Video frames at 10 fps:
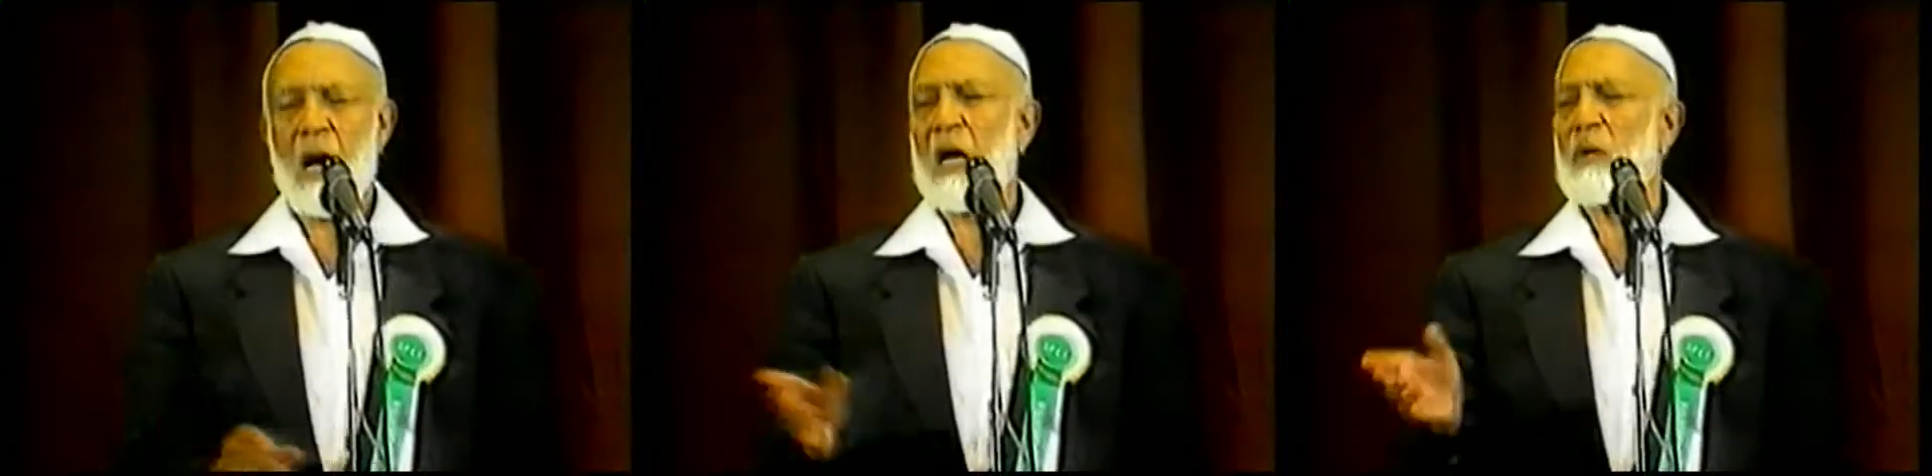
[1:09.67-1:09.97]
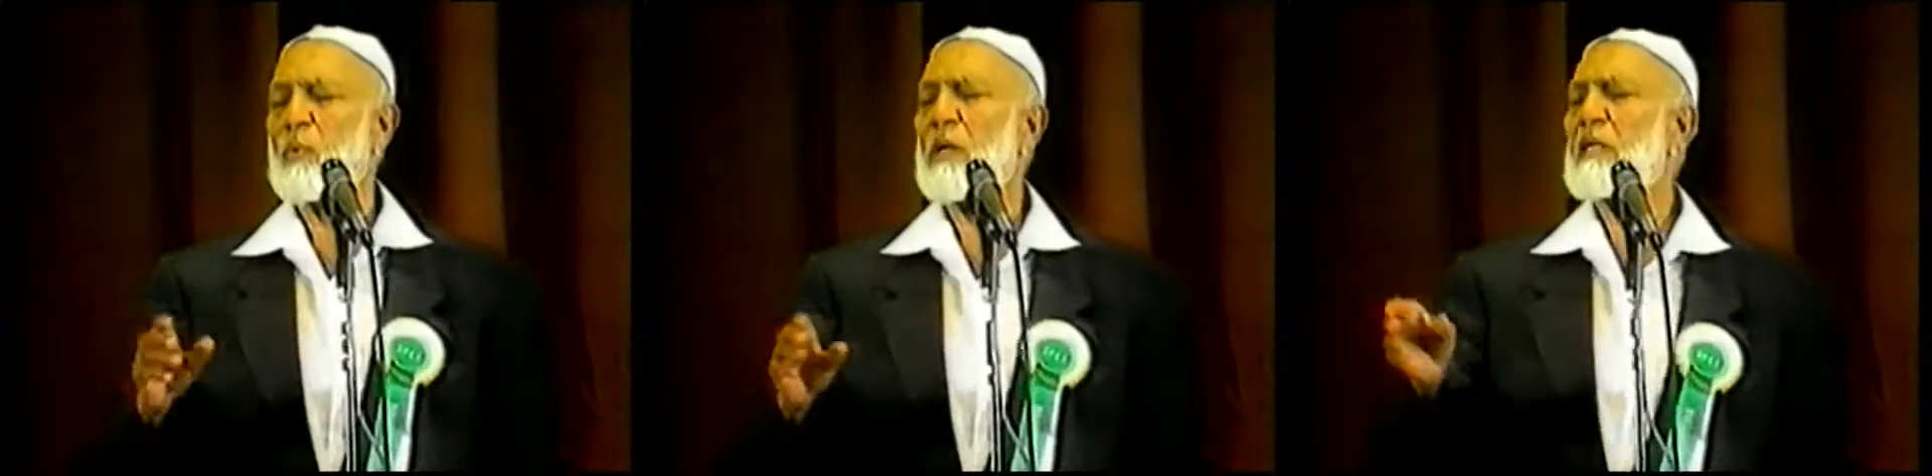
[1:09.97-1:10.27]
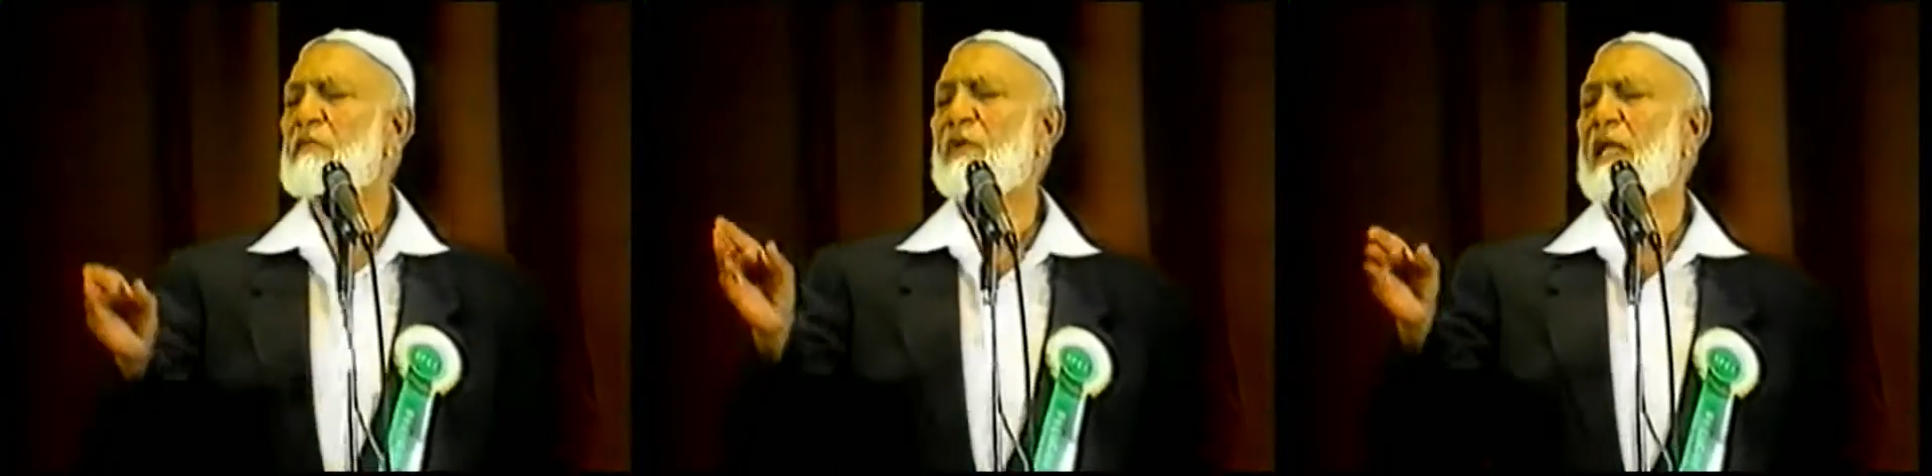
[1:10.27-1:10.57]
are
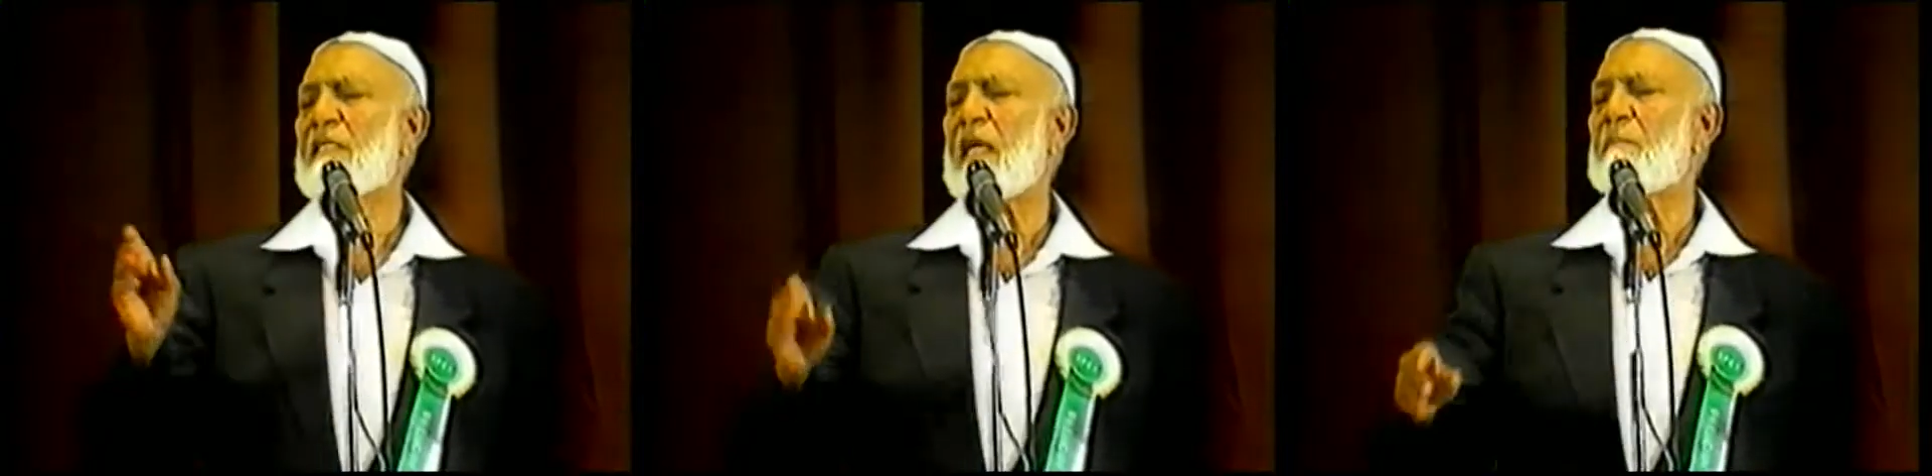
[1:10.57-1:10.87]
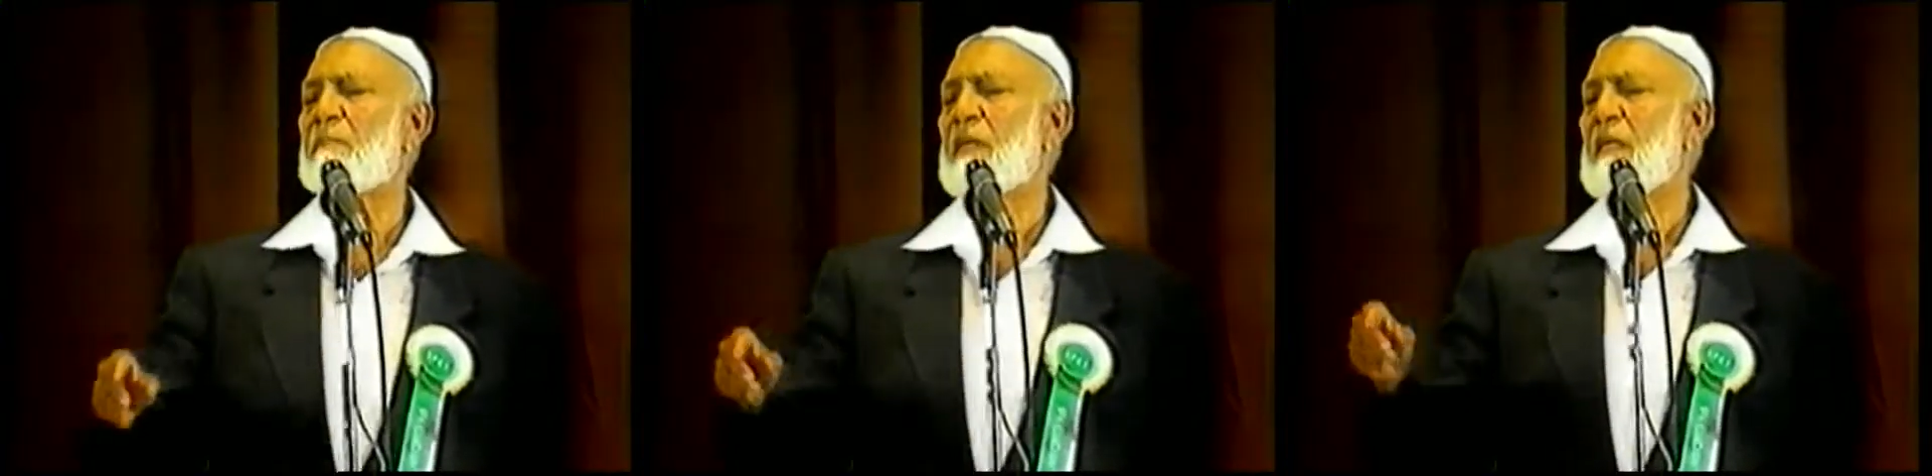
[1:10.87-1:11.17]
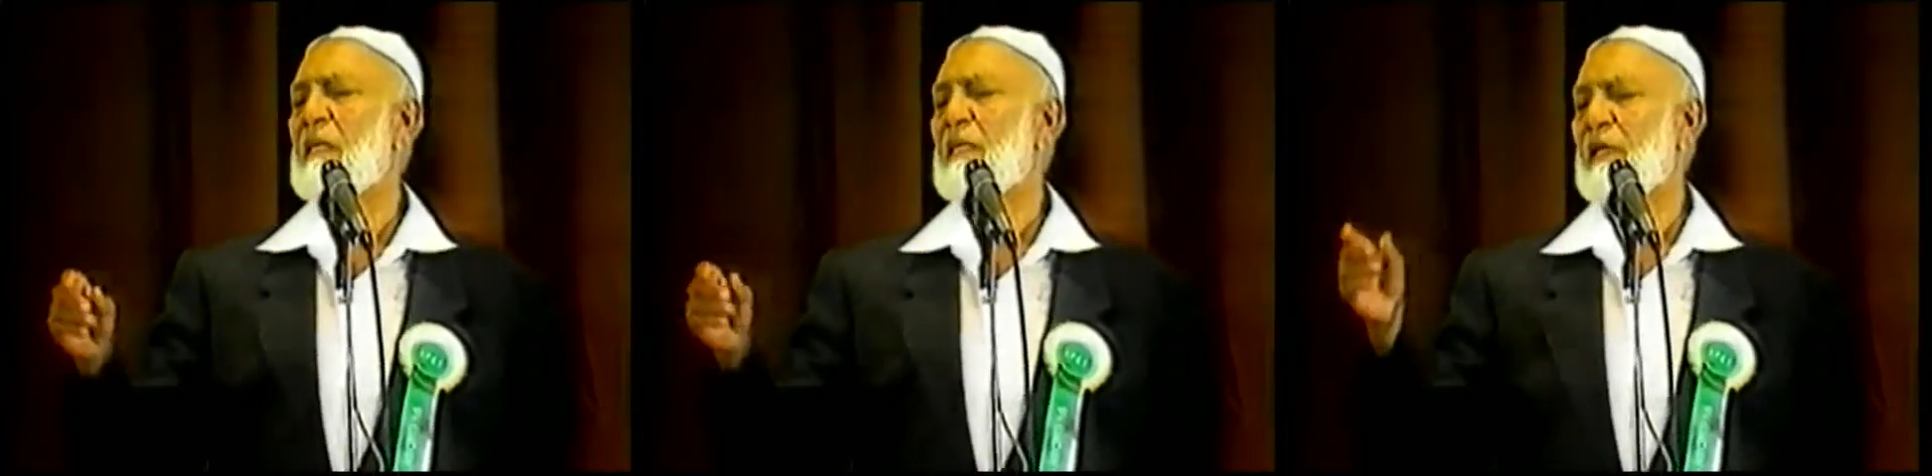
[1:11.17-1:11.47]
words, for
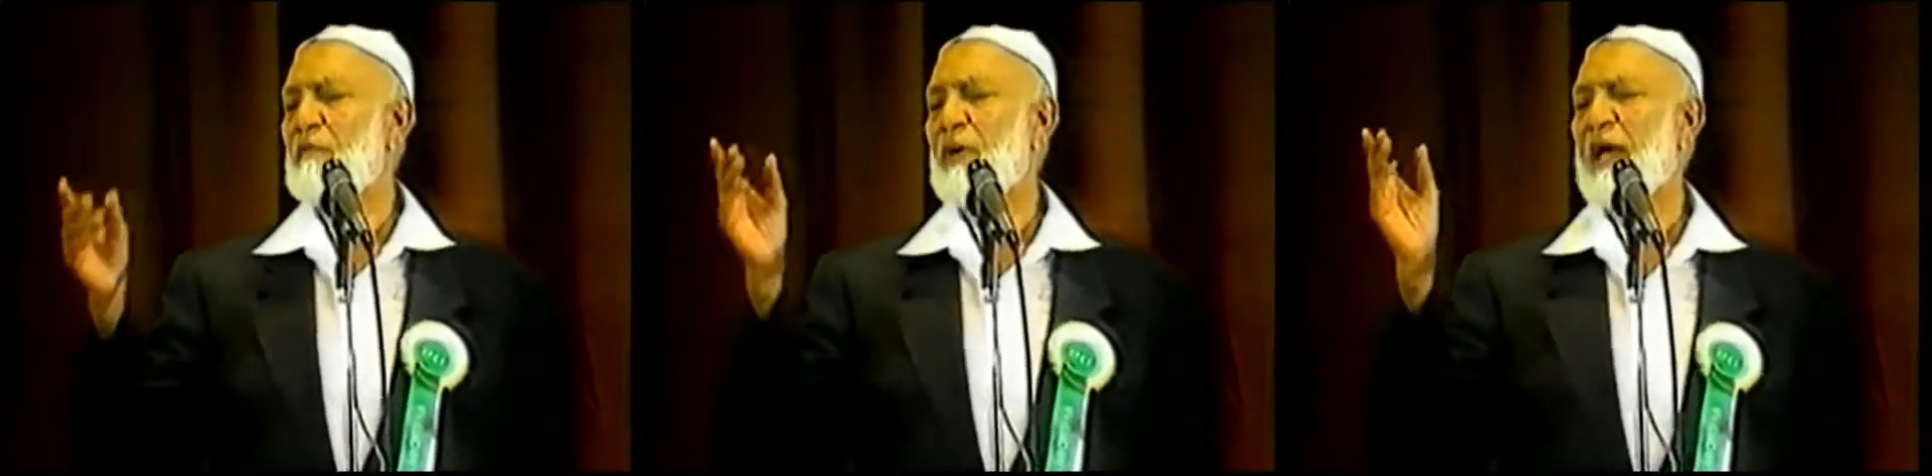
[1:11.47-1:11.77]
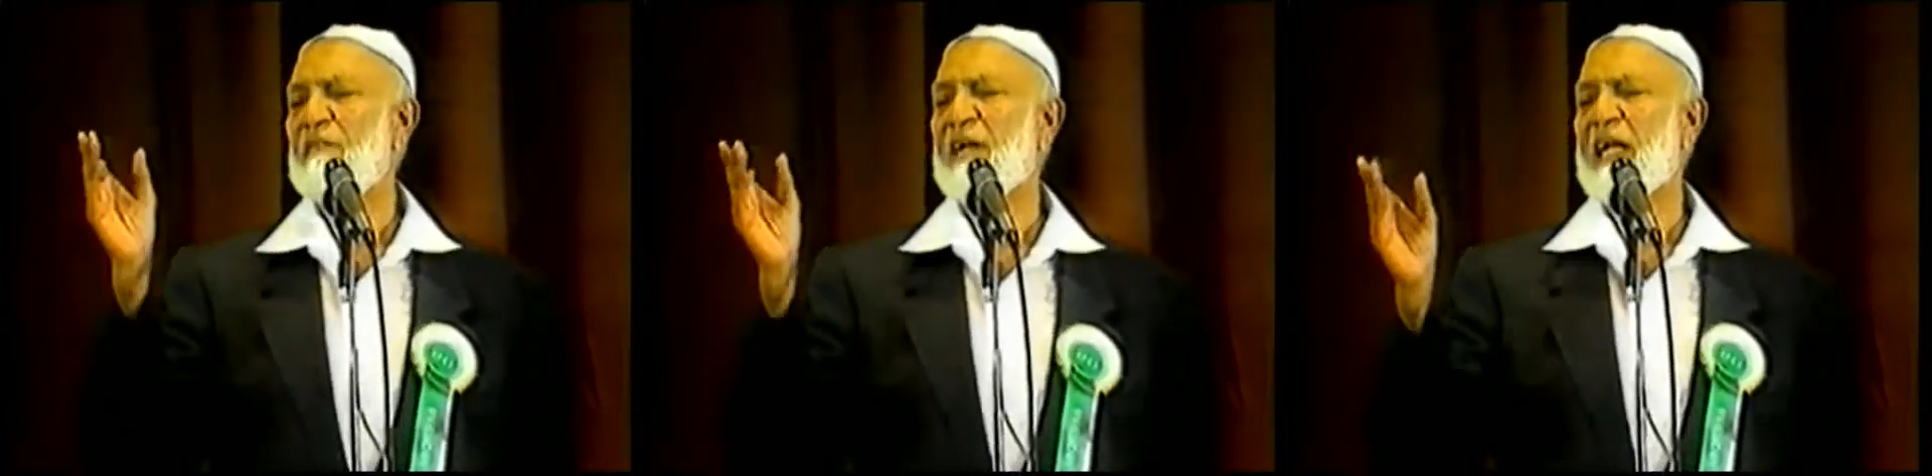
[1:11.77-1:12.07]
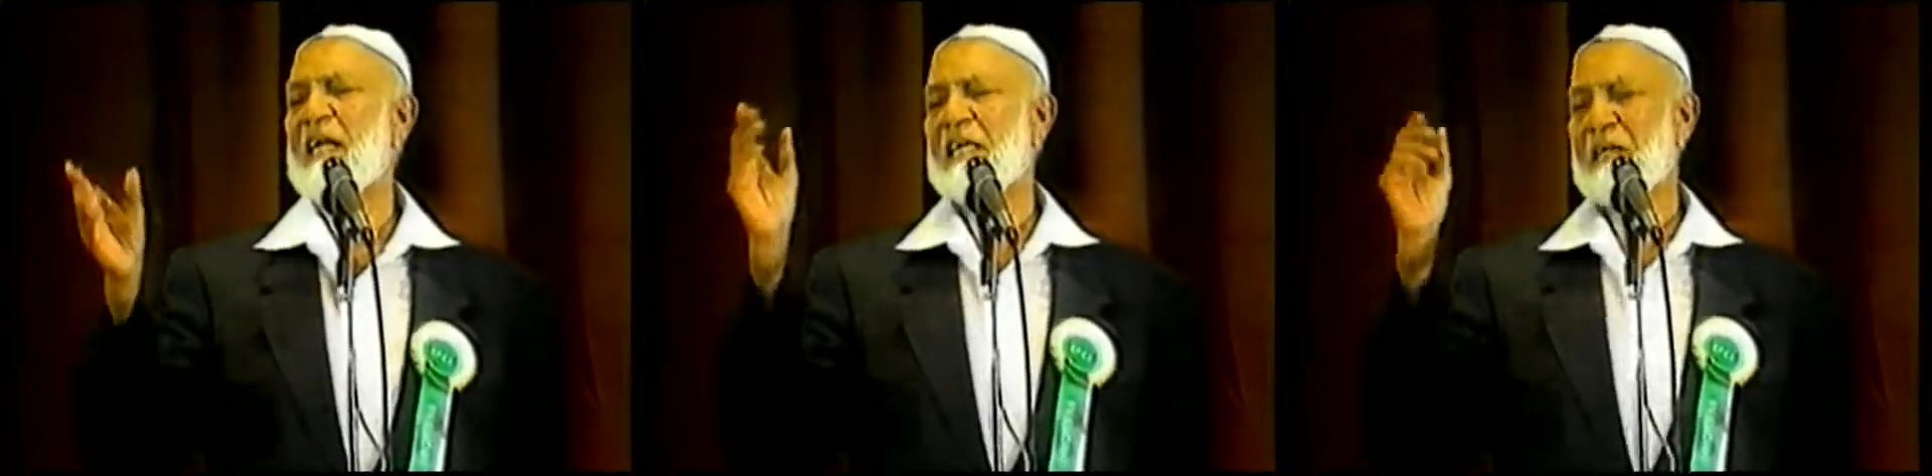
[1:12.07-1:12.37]
example, if you have a
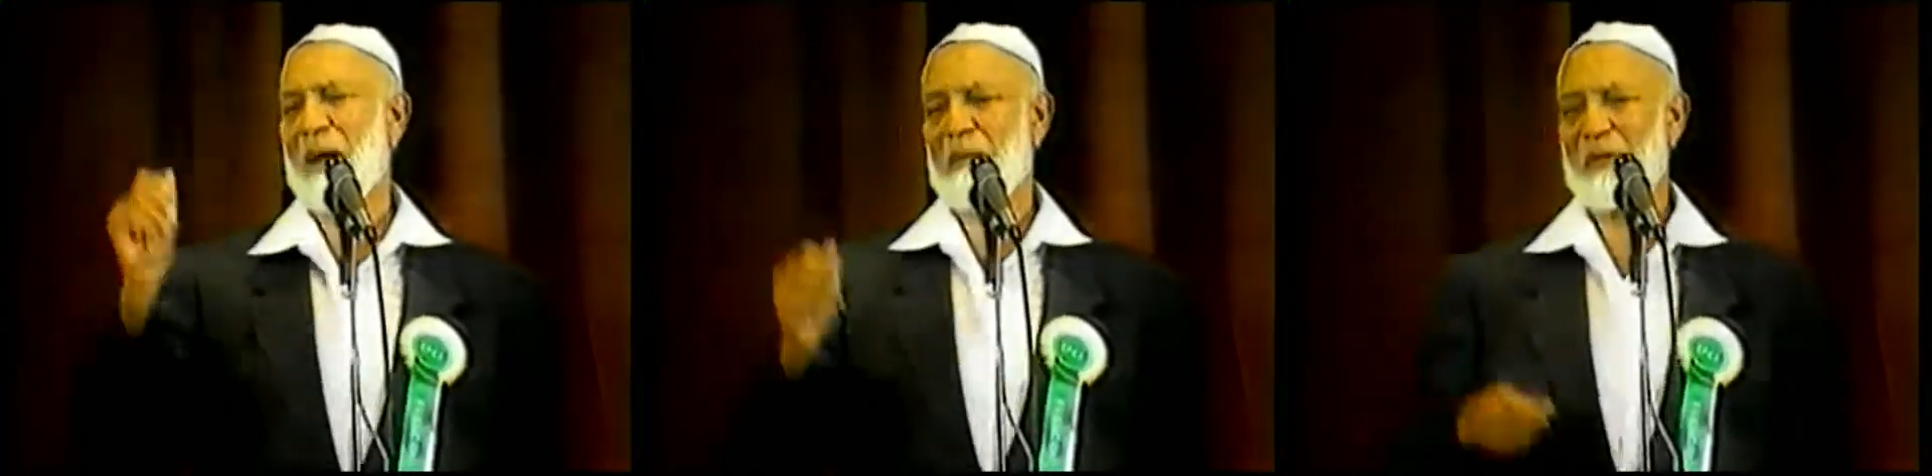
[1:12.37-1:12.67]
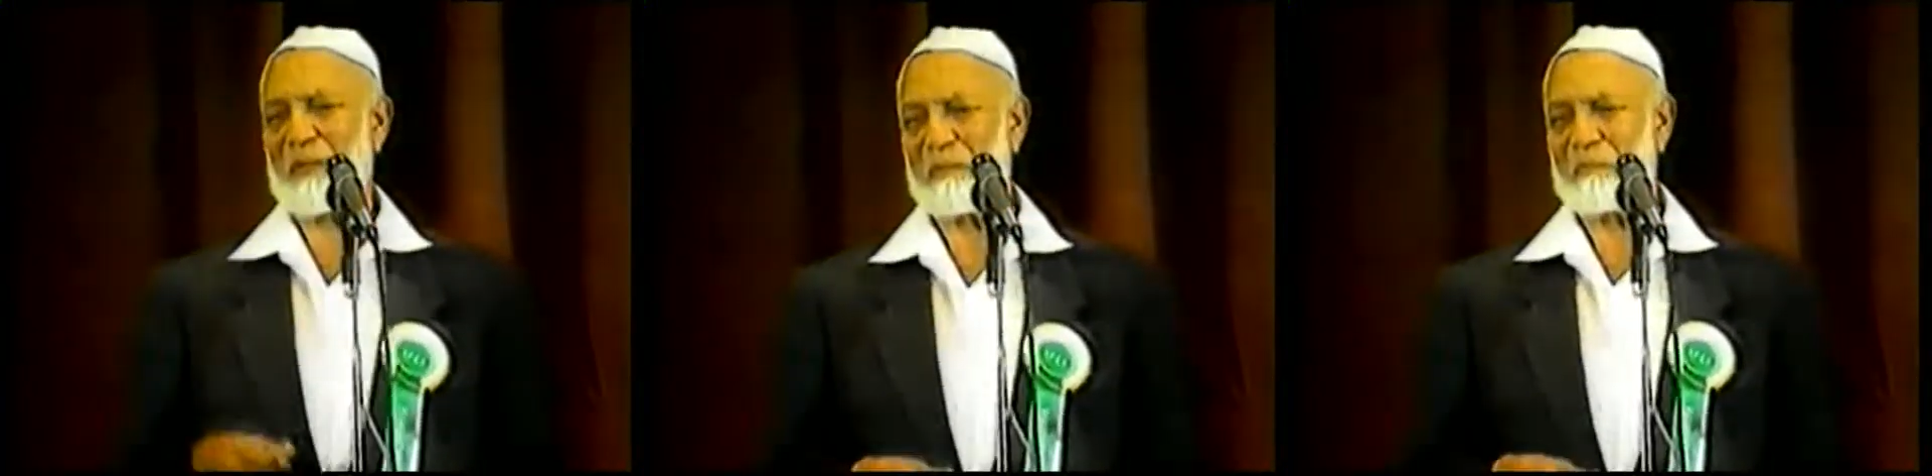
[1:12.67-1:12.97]
red letter Bible,